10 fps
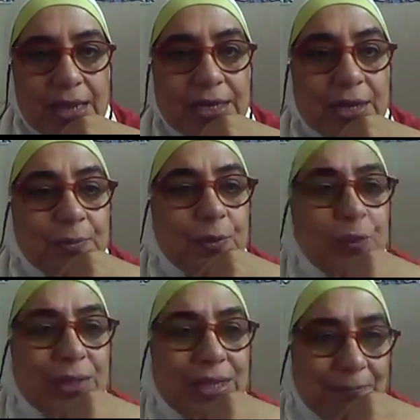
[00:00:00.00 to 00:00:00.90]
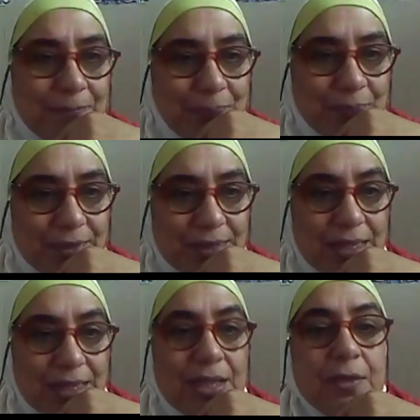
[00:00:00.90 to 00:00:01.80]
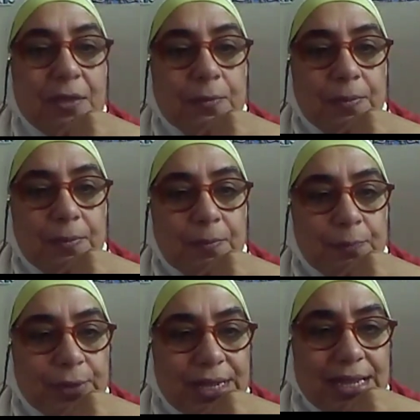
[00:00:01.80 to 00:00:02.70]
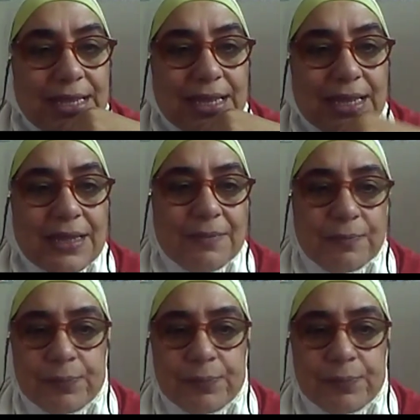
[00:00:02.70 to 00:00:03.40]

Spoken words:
Number three, bringing